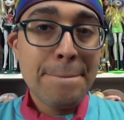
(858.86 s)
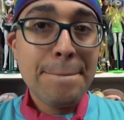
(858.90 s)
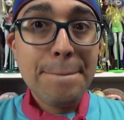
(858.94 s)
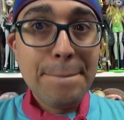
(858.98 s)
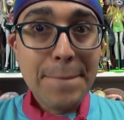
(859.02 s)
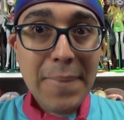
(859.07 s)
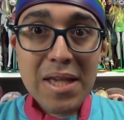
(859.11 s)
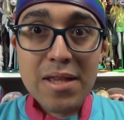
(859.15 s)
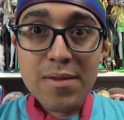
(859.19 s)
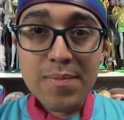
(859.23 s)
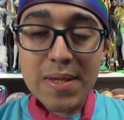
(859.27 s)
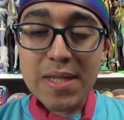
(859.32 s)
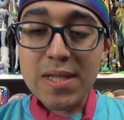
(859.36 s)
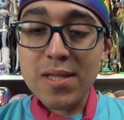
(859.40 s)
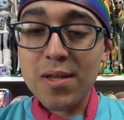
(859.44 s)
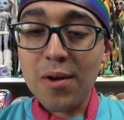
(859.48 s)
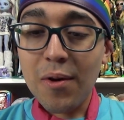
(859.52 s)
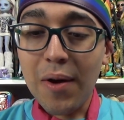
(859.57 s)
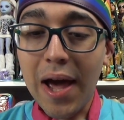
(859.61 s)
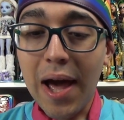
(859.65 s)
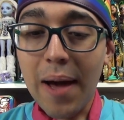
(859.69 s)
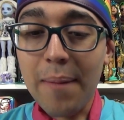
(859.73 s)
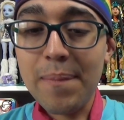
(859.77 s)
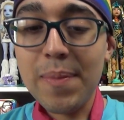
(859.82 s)
makes me so
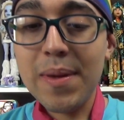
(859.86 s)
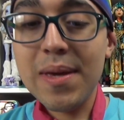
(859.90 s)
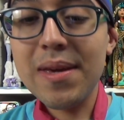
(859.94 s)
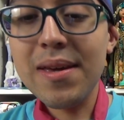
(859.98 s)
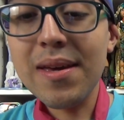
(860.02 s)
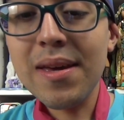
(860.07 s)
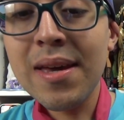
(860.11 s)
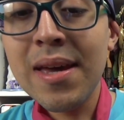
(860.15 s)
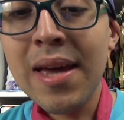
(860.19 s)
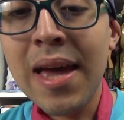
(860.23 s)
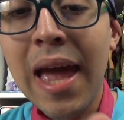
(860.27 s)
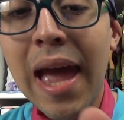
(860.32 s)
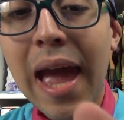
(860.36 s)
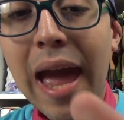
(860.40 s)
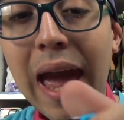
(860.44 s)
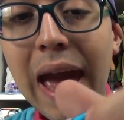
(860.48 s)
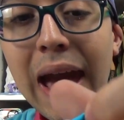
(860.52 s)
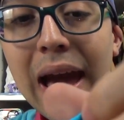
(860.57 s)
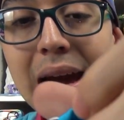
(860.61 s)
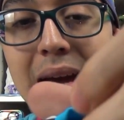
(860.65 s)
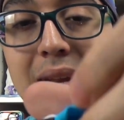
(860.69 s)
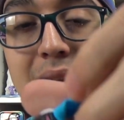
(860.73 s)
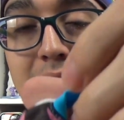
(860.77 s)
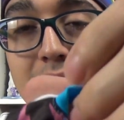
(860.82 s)
happy.
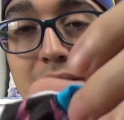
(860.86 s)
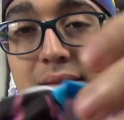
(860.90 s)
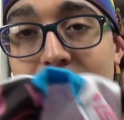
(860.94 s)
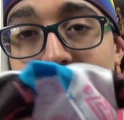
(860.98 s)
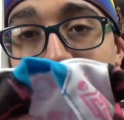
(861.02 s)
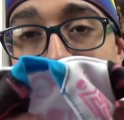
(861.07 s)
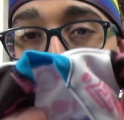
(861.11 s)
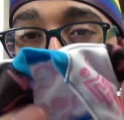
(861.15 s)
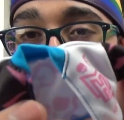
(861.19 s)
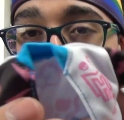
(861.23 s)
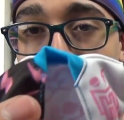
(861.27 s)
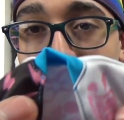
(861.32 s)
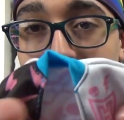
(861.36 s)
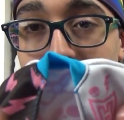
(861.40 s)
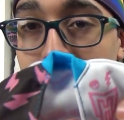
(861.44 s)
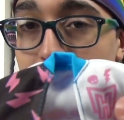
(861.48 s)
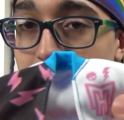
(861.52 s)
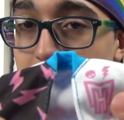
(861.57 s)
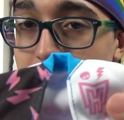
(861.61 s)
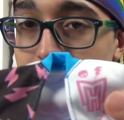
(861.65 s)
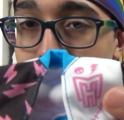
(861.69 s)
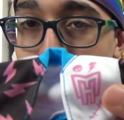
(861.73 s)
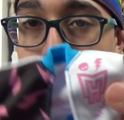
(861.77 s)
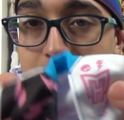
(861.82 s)
And this jacket
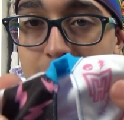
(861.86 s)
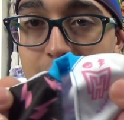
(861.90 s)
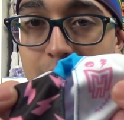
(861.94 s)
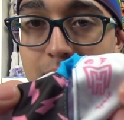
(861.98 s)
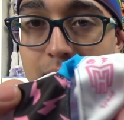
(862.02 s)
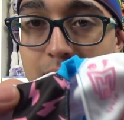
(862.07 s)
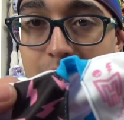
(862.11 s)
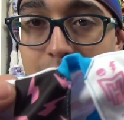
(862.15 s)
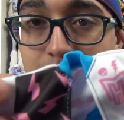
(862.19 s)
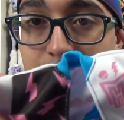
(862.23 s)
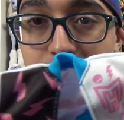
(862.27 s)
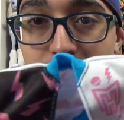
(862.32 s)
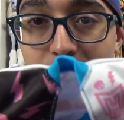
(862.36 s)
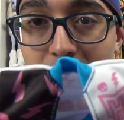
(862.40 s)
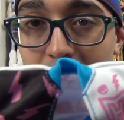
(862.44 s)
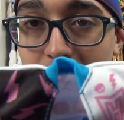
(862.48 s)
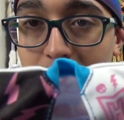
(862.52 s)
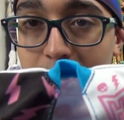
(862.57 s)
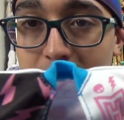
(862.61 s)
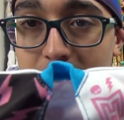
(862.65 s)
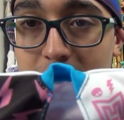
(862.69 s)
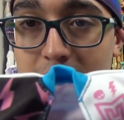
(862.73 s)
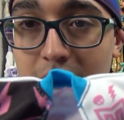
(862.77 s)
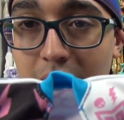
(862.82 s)
is very
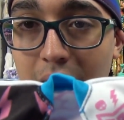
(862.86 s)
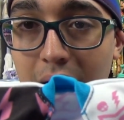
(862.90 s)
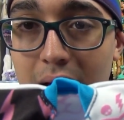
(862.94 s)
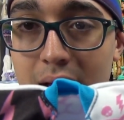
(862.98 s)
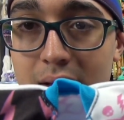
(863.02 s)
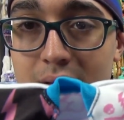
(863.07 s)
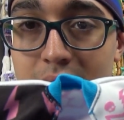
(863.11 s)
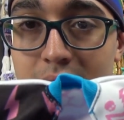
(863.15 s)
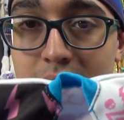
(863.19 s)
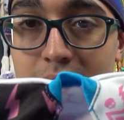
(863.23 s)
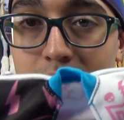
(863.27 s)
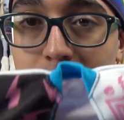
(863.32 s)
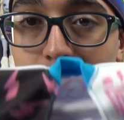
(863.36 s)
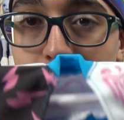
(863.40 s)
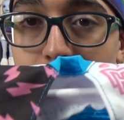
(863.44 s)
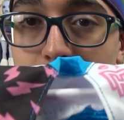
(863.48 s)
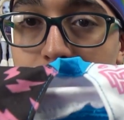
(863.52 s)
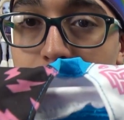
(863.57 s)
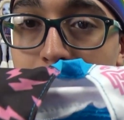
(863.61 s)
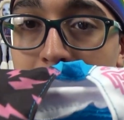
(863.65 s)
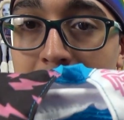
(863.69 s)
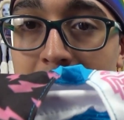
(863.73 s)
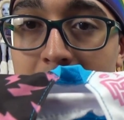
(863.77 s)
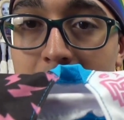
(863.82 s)
much that. There's
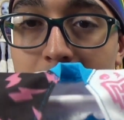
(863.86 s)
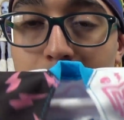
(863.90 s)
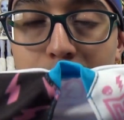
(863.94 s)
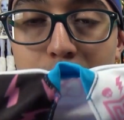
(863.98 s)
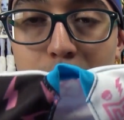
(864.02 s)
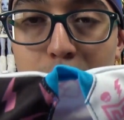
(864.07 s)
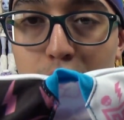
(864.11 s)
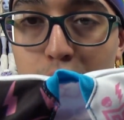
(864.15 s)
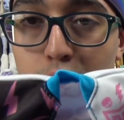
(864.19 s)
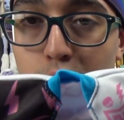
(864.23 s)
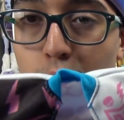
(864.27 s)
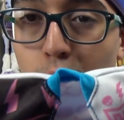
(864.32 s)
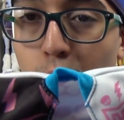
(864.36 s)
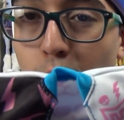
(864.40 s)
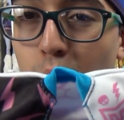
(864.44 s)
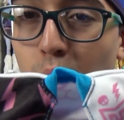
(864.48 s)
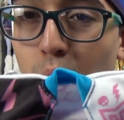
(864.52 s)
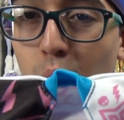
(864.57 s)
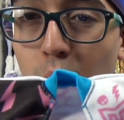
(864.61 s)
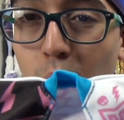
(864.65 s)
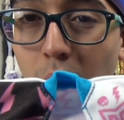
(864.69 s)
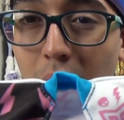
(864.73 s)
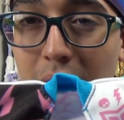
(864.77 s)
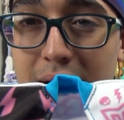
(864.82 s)
pink, blue,
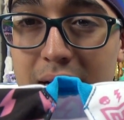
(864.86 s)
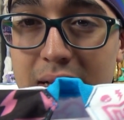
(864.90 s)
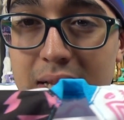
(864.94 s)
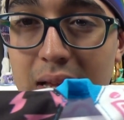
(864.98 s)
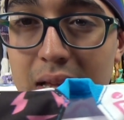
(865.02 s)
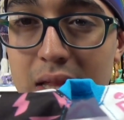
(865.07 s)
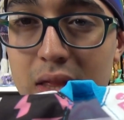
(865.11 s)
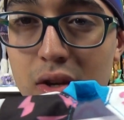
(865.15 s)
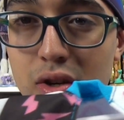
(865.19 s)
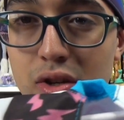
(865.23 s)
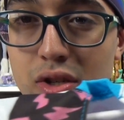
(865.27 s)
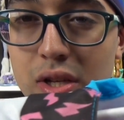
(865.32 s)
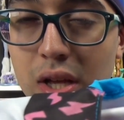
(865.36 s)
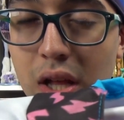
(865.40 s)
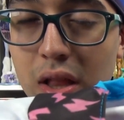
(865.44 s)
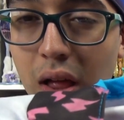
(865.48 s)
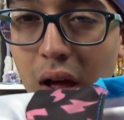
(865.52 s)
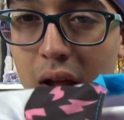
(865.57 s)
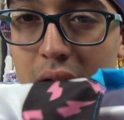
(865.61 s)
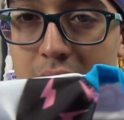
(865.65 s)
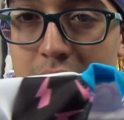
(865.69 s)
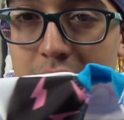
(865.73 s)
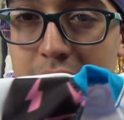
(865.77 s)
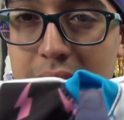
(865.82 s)
white, and there's a
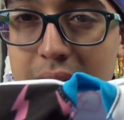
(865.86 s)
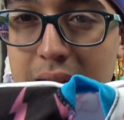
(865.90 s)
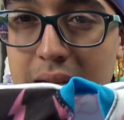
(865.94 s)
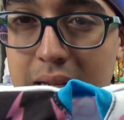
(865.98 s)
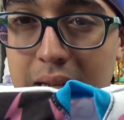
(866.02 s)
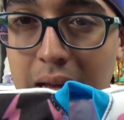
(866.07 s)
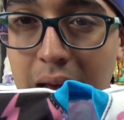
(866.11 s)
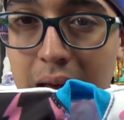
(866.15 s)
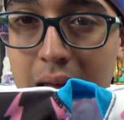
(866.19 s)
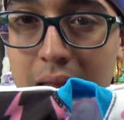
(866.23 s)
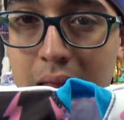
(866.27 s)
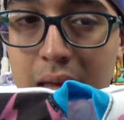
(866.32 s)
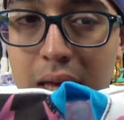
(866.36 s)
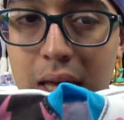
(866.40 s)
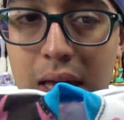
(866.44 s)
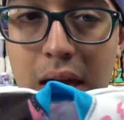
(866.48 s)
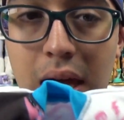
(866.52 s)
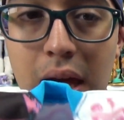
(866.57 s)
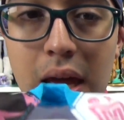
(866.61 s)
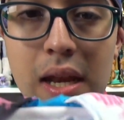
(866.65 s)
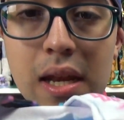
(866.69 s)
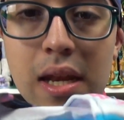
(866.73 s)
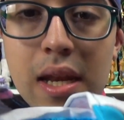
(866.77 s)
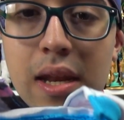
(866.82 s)
lot of
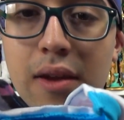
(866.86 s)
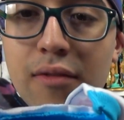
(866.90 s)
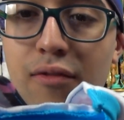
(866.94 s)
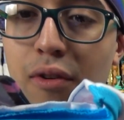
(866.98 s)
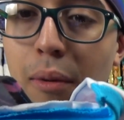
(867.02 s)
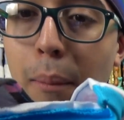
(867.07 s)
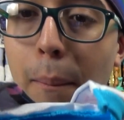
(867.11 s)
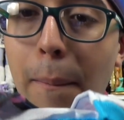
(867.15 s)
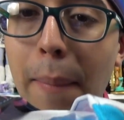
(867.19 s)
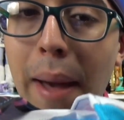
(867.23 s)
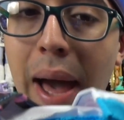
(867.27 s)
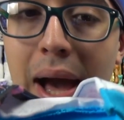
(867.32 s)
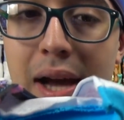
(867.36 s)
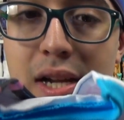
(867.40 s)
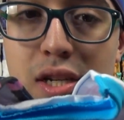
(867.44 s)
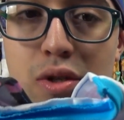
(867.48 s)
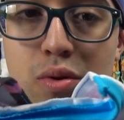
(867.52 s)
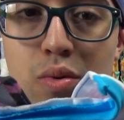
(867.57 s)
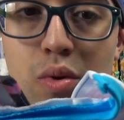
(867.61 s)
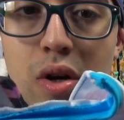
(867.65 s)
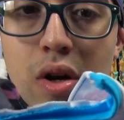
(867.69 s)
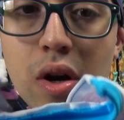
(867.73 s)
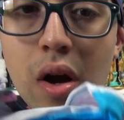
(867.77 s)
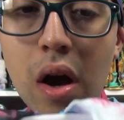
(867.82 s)
detailing and different
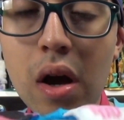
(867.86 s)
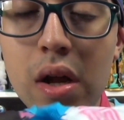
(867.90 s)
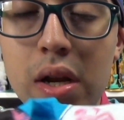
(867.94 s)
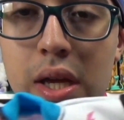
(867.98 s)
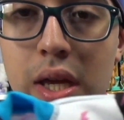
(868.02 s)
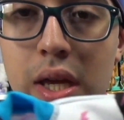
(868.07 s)
patchwork on